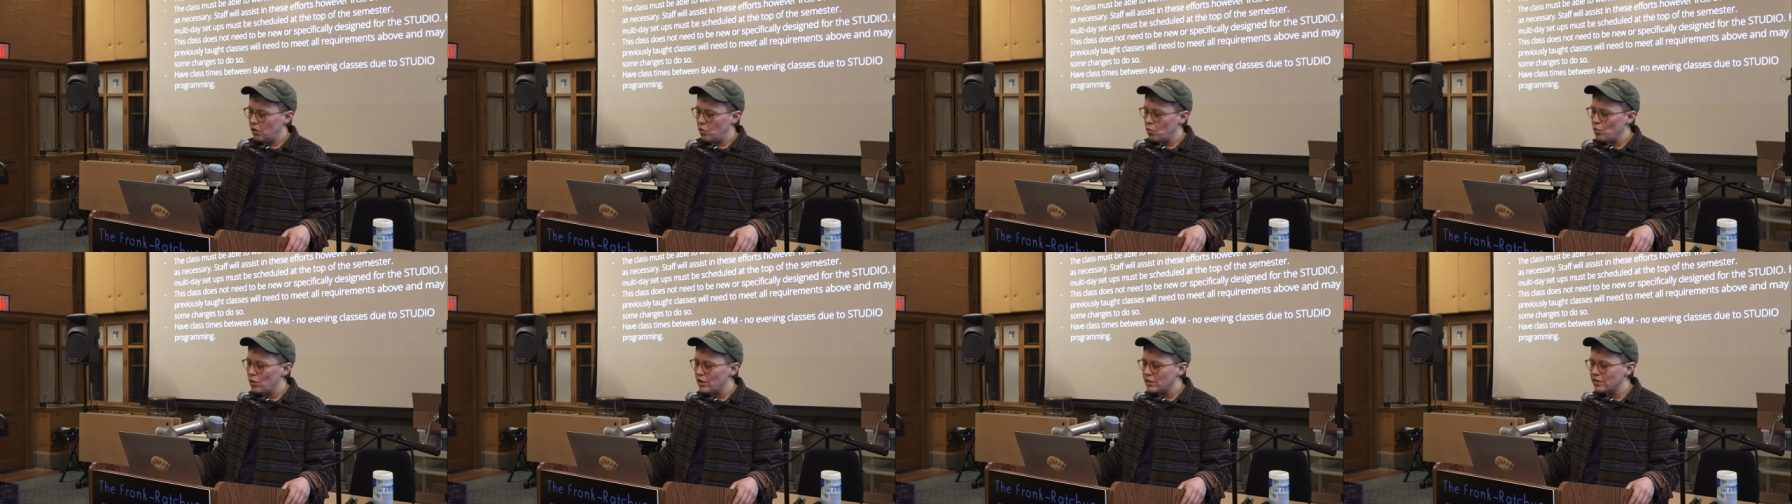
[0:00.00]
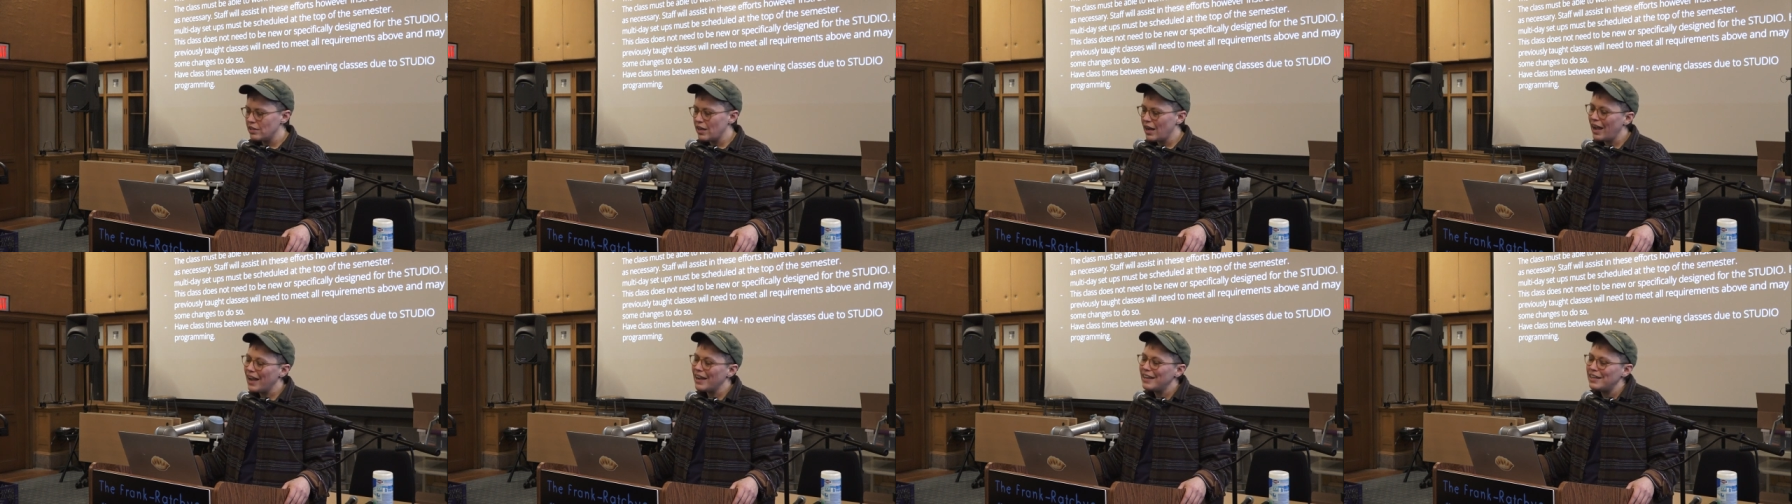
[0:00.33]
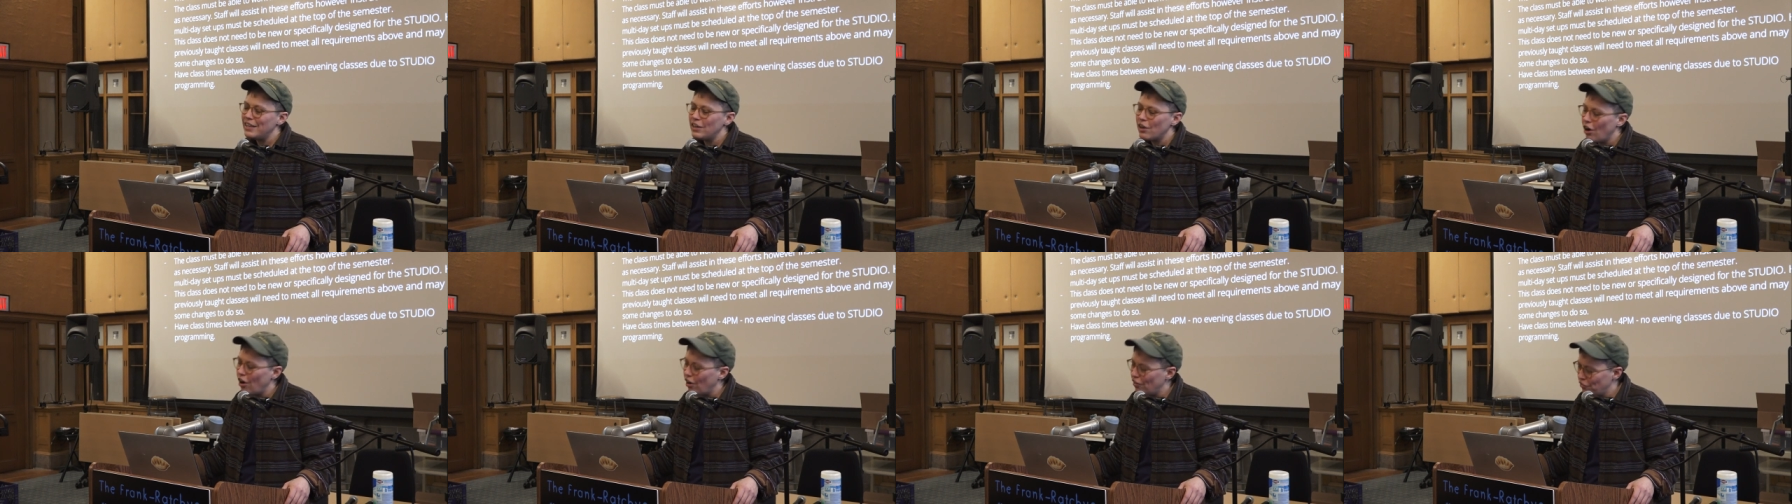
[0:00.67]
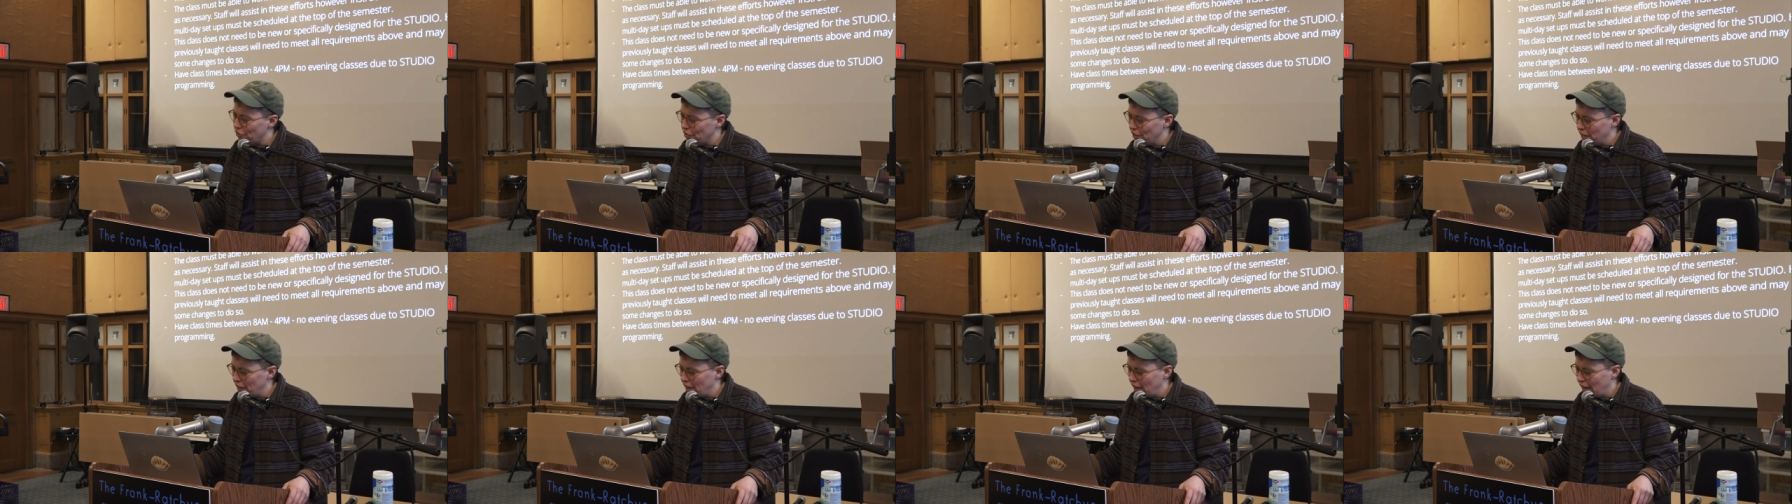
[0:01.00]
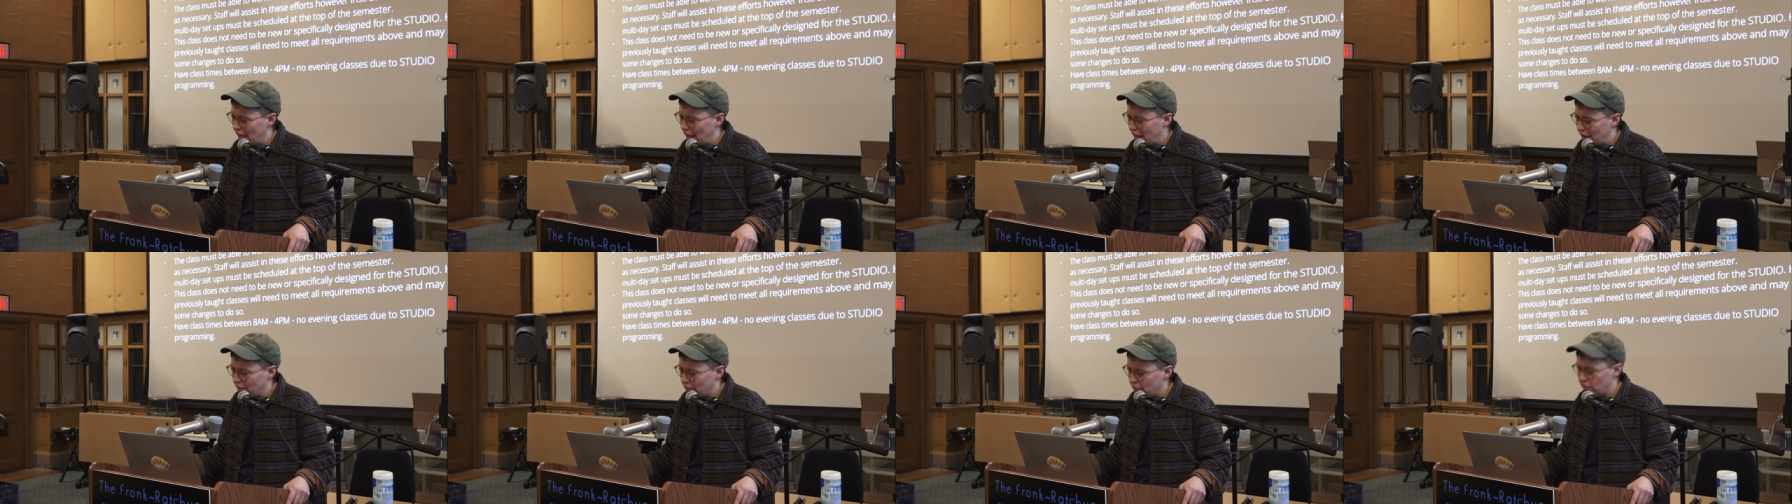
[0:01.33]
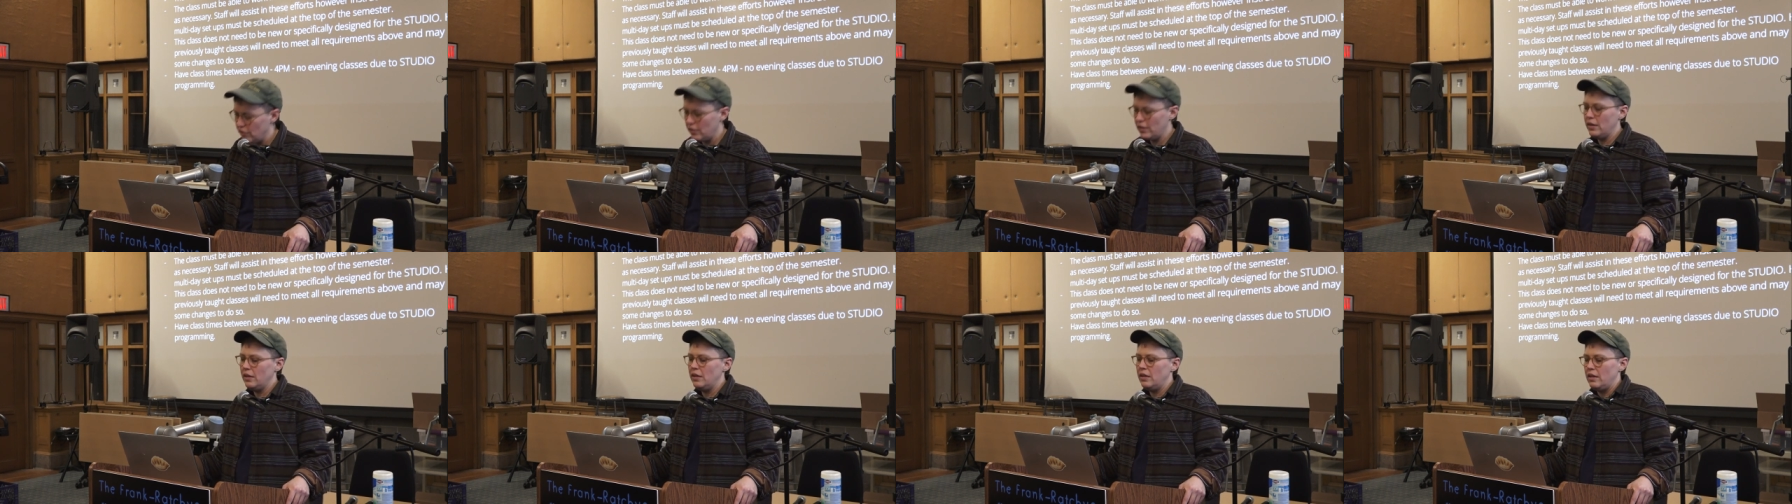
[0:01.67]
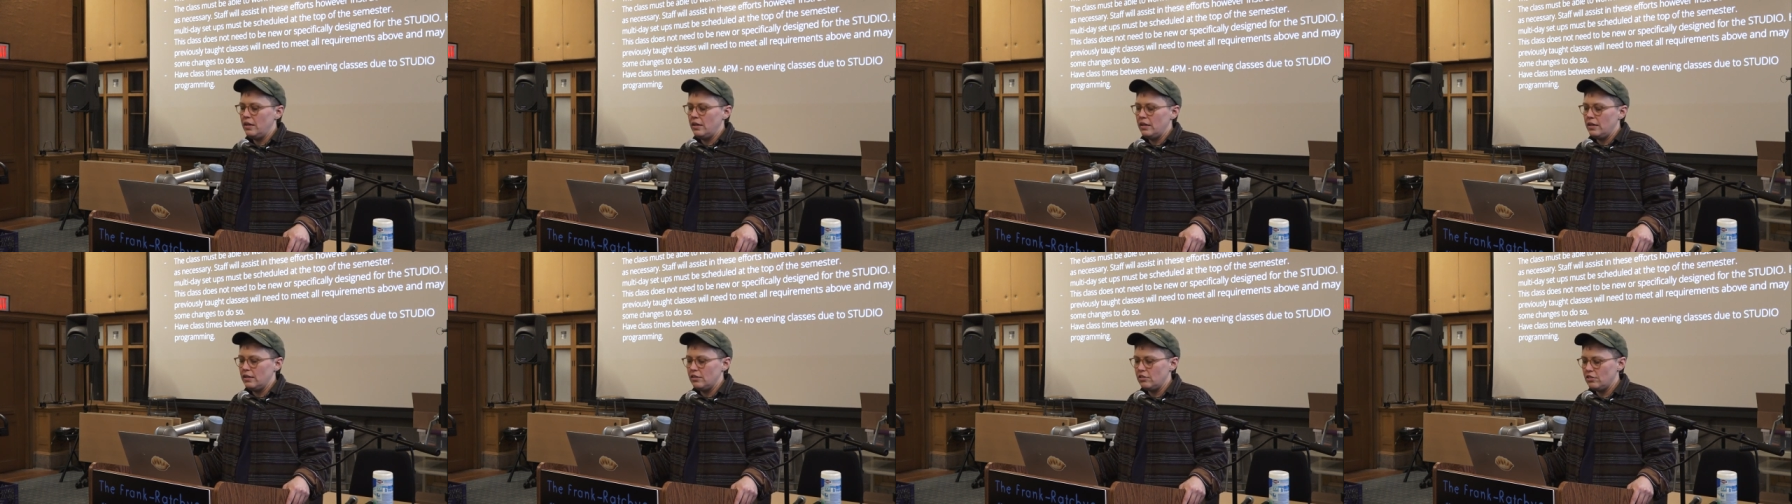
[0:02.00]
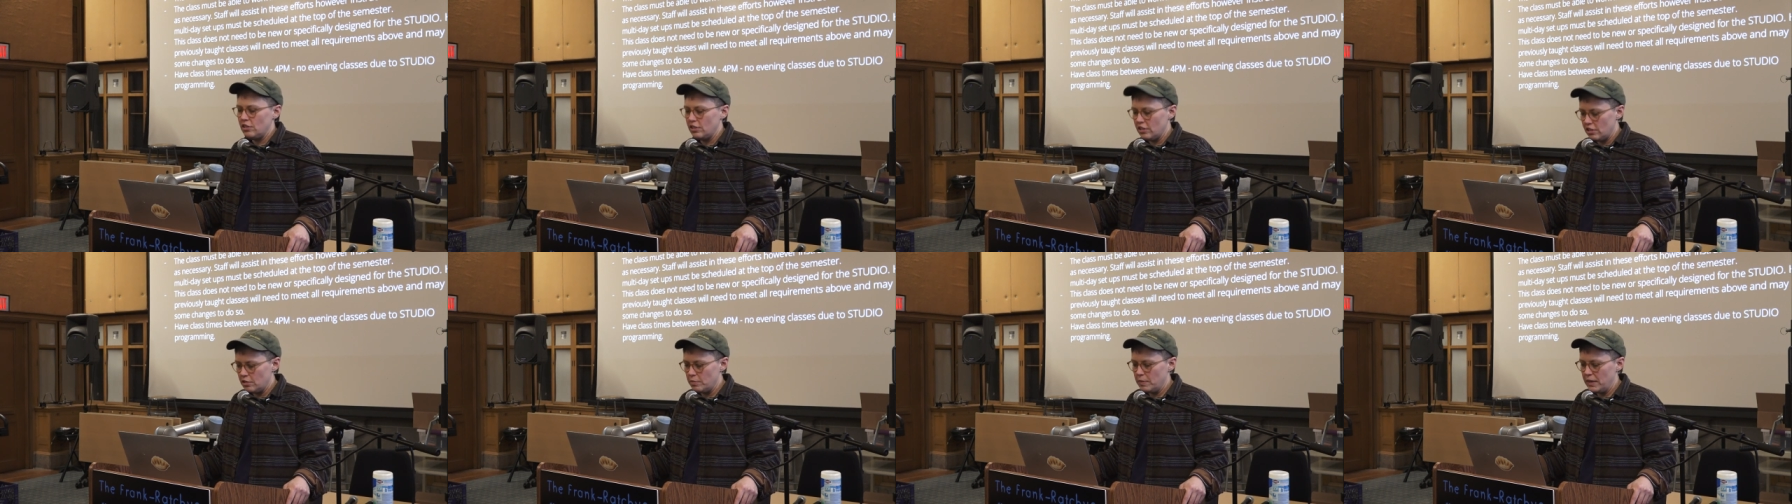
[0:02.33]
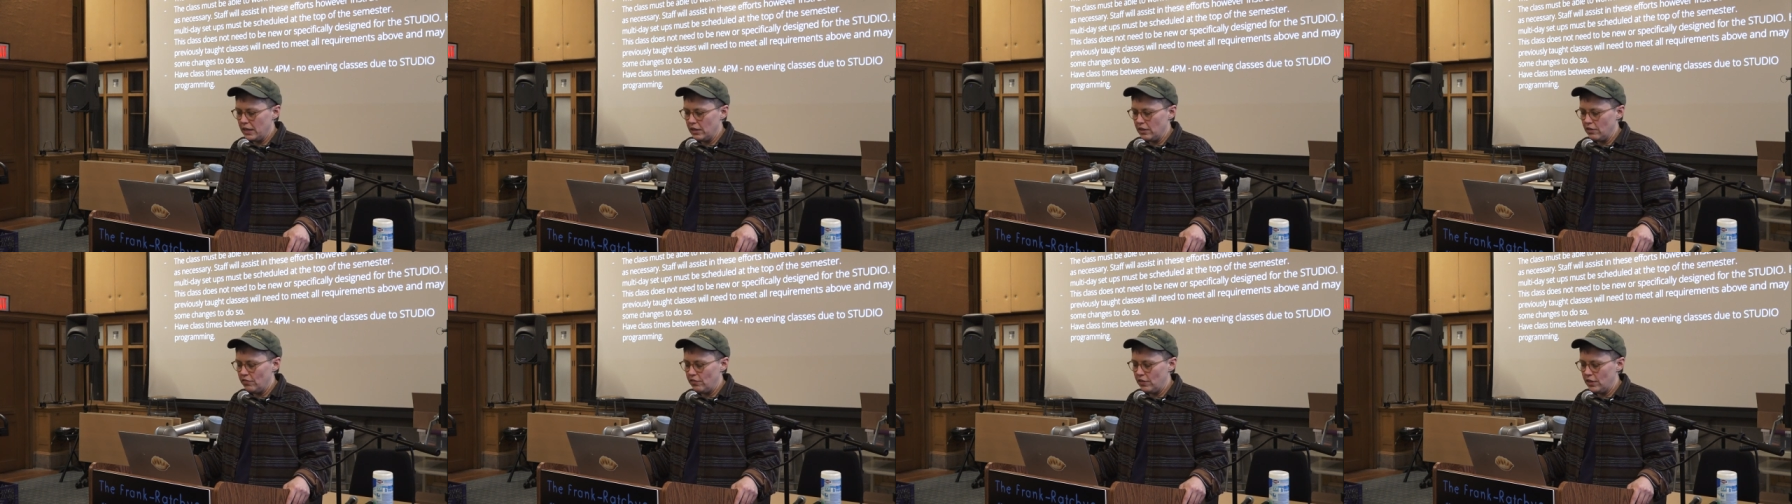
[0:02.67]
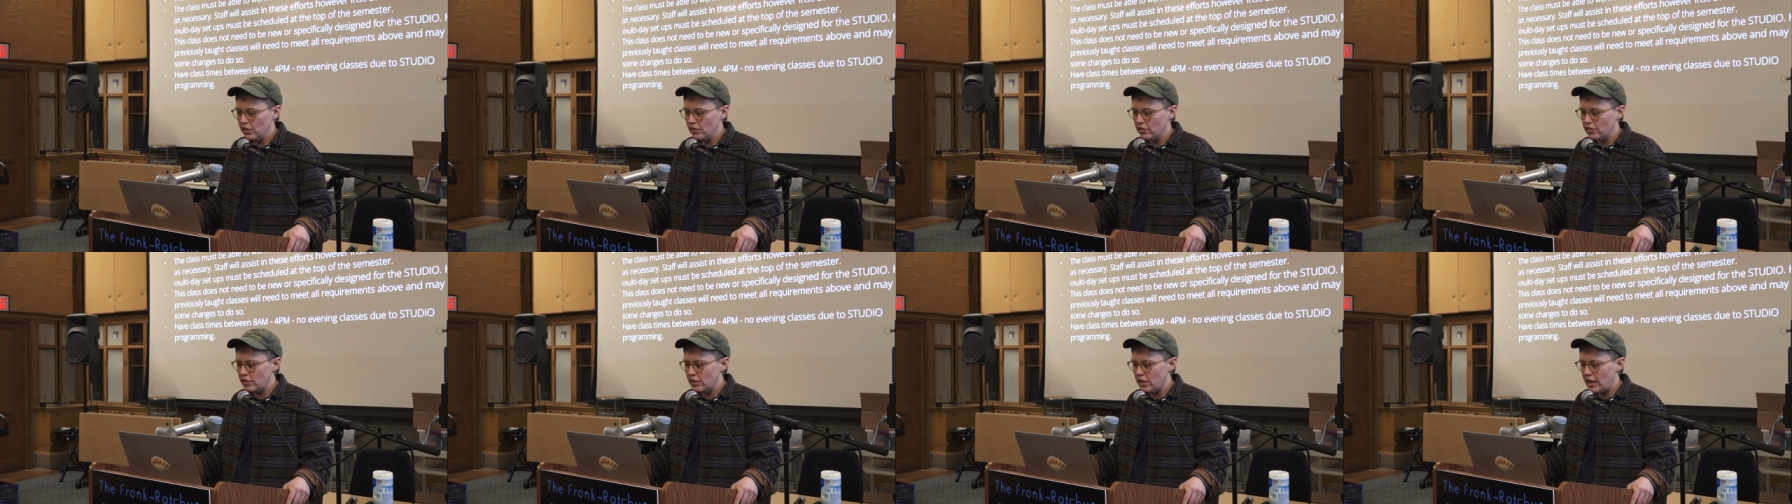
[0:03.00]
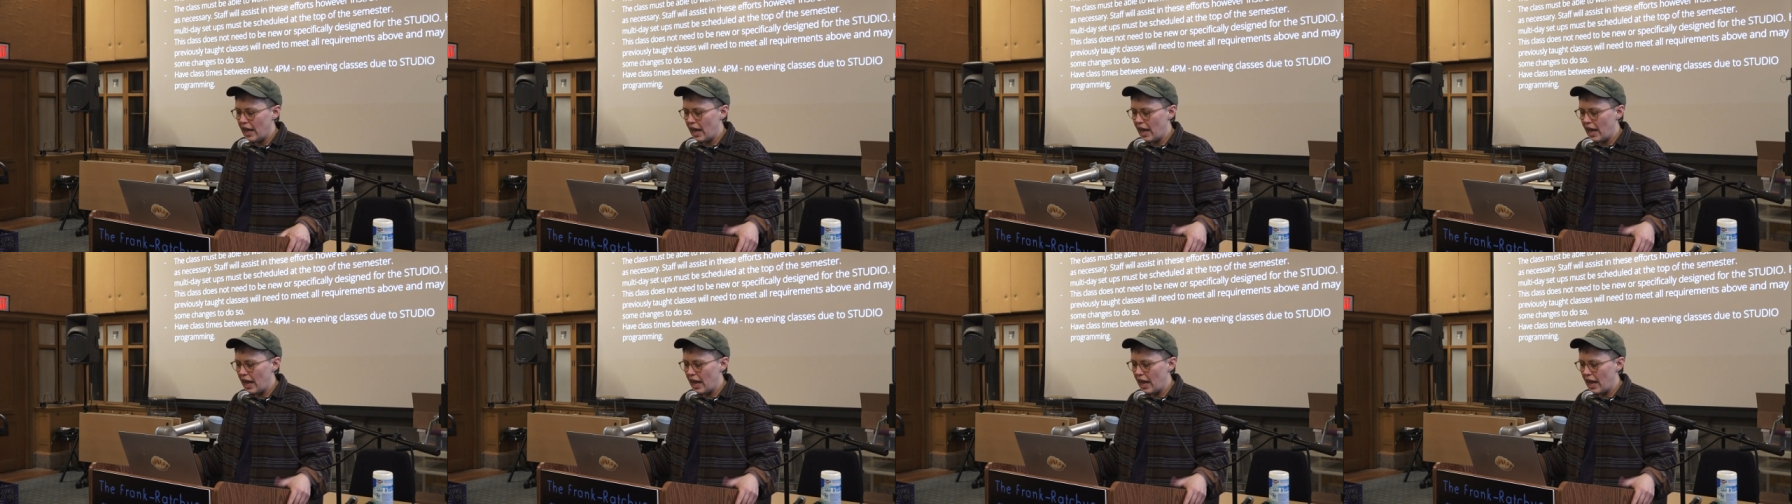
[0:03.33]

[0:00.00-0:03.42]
One tiny offering I have to expand the field.